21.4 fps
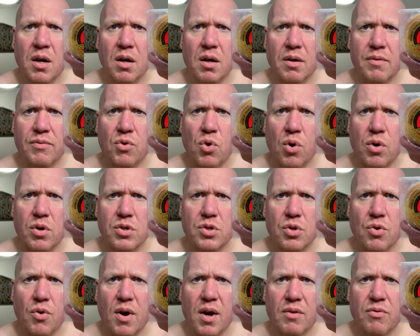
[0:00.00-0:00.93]
and of
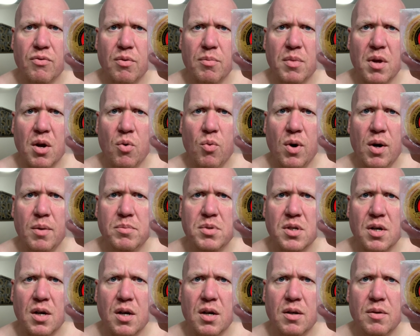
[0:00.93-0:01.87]
course direct from their
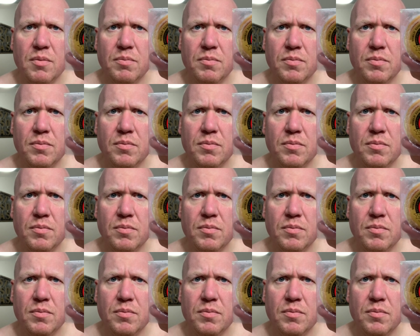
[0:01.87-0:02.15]
website.